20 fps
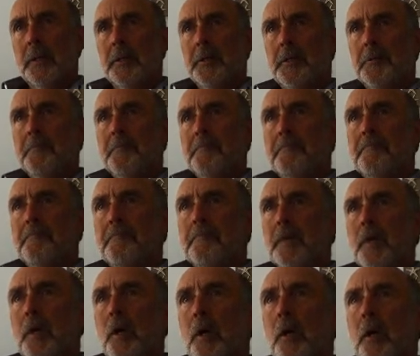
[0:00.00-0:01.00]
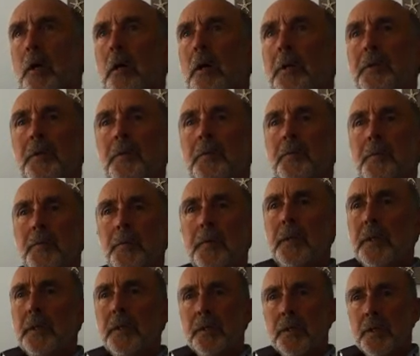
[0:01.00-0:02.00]
Um, I don't
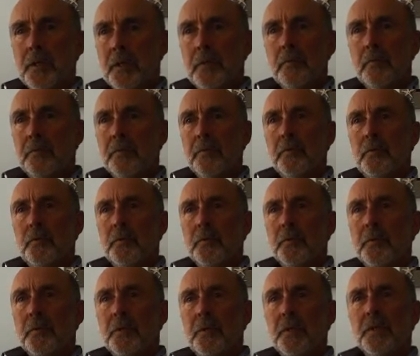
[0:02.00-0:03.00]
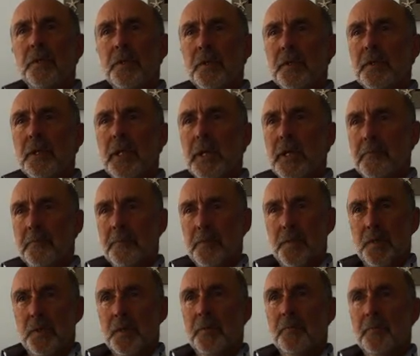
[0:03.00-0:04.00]
think it's helpful to sit down
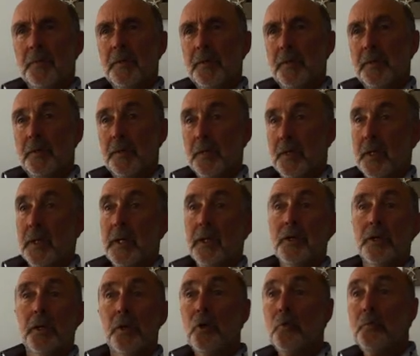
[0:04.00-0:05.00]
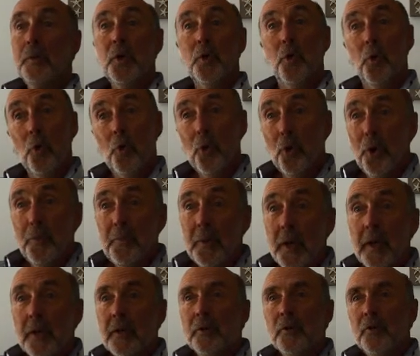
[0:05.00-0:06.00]
with someone and say, Tell me all
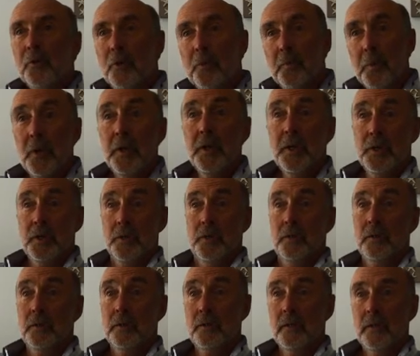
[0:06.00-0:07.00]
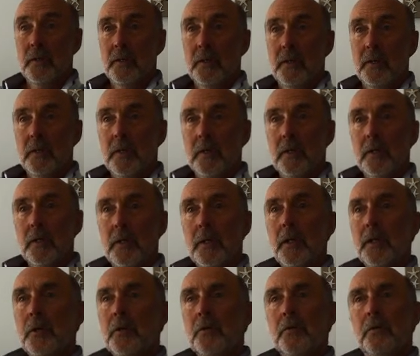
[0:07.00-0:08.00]
about your depression. Hmm.
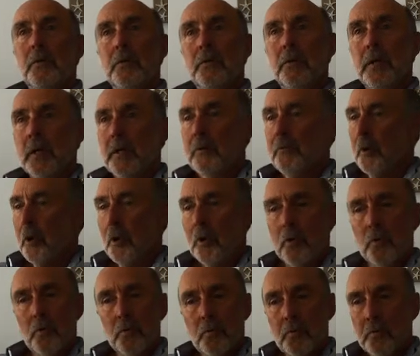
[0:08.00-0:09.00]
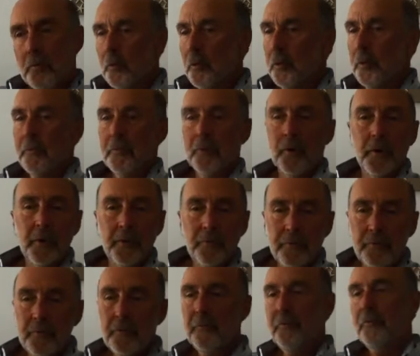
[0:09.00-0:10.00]
And you, you have a whole 45,
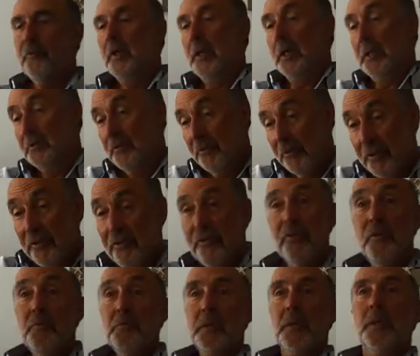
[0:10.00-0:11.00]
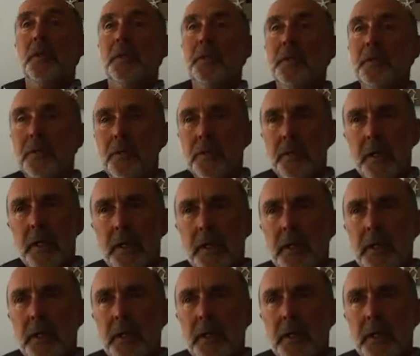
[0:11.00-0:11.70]
50, 60 minutes